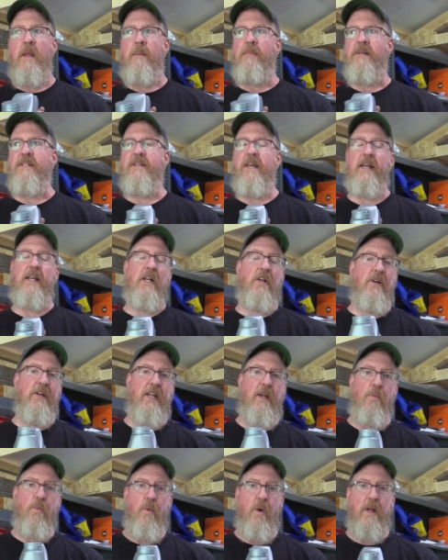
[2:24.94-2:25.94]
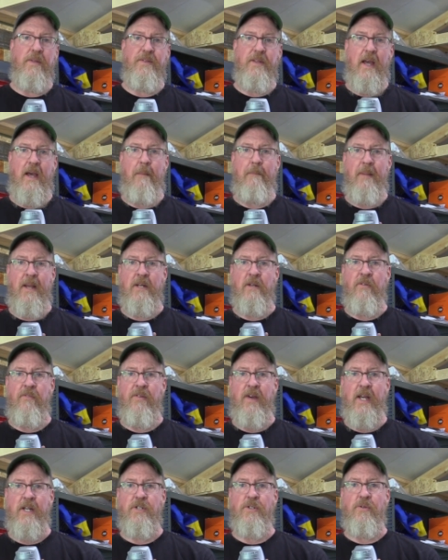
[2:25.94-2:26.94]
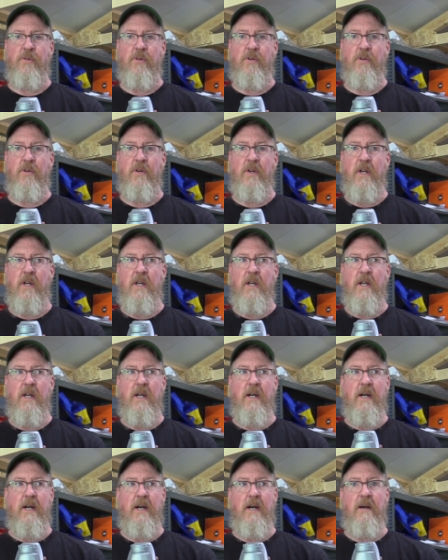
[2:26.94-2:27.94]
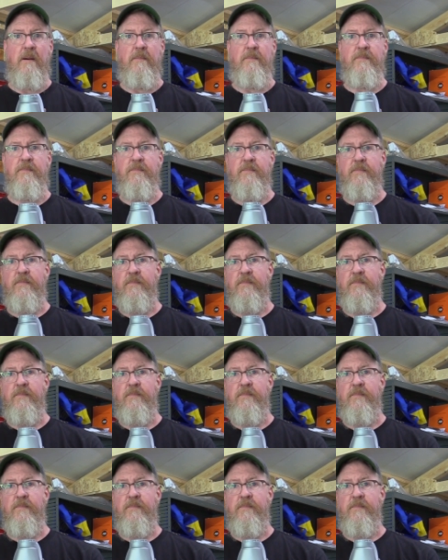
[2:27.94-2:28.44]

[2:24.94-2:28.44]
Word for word: But take a look at what that manufacturer um,